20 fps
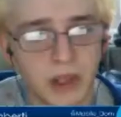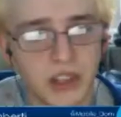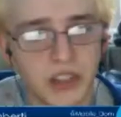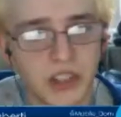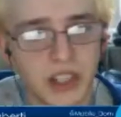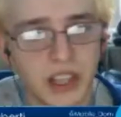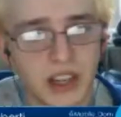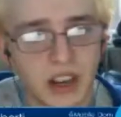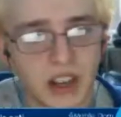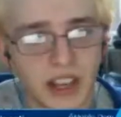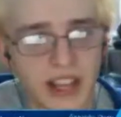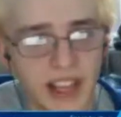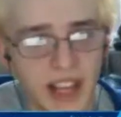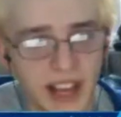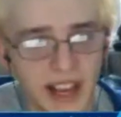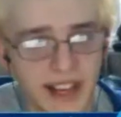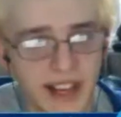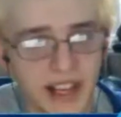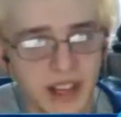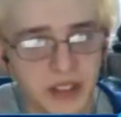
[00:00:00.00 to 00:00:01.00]
as I like
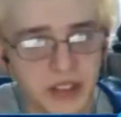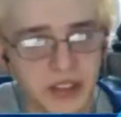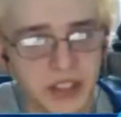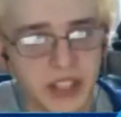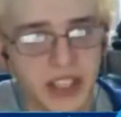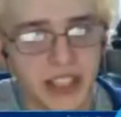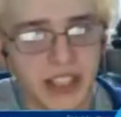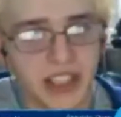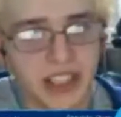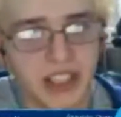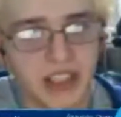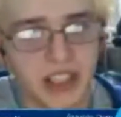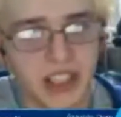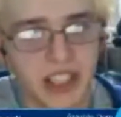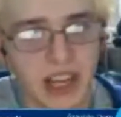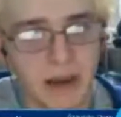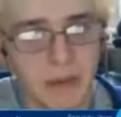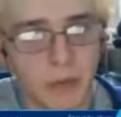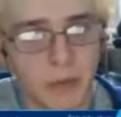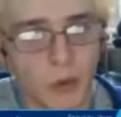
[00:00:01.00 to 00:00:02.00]
Hangouts, it needs to
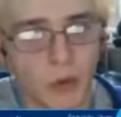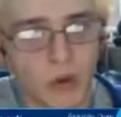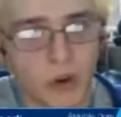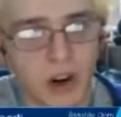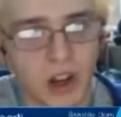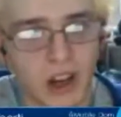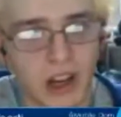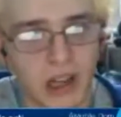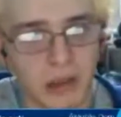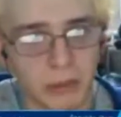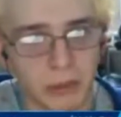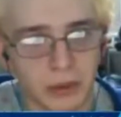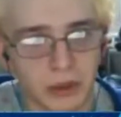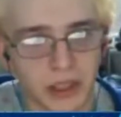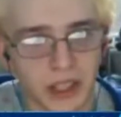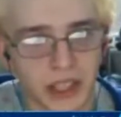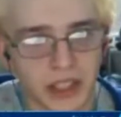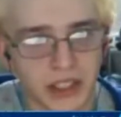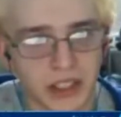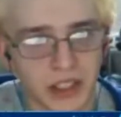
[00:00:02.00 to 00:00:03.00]
get more
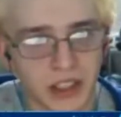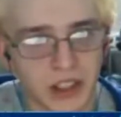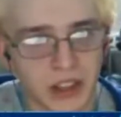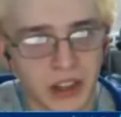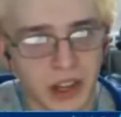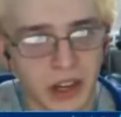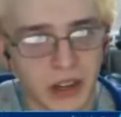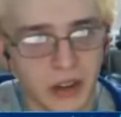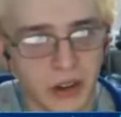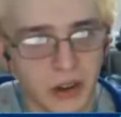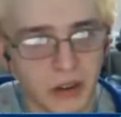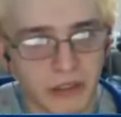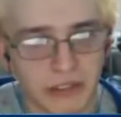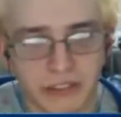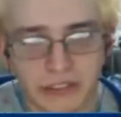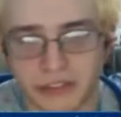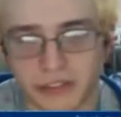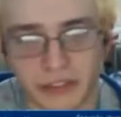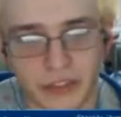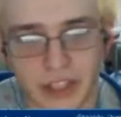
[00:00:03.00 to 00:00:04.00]
reliable and, not
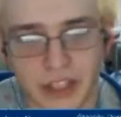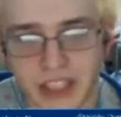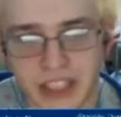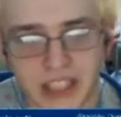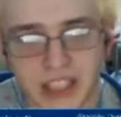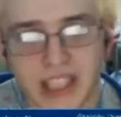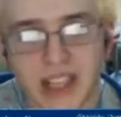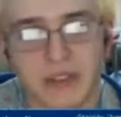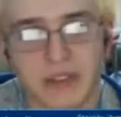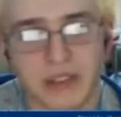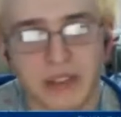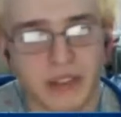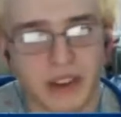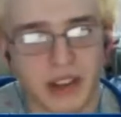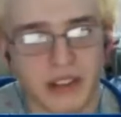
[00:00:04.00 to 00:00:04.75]
freeze every 5